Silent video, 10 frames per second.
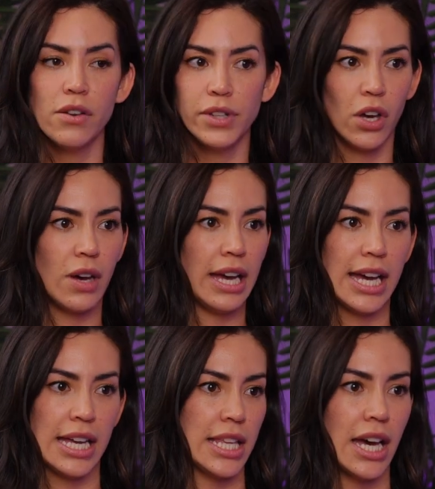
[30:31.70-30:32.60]
Oh, no, I
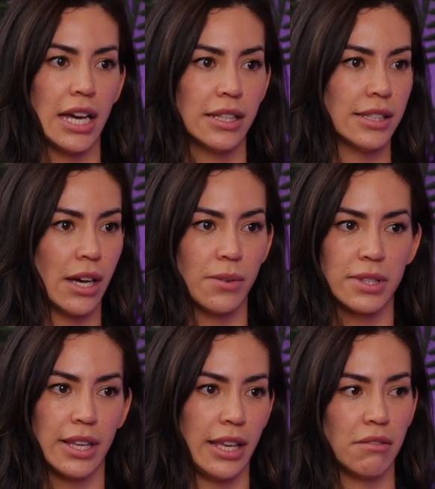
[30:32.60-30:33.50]
had that. That
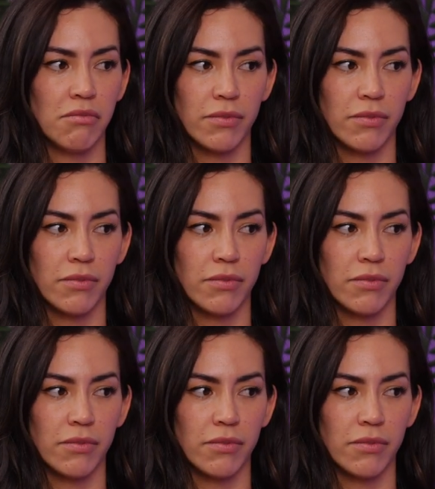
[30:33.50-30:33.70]
was like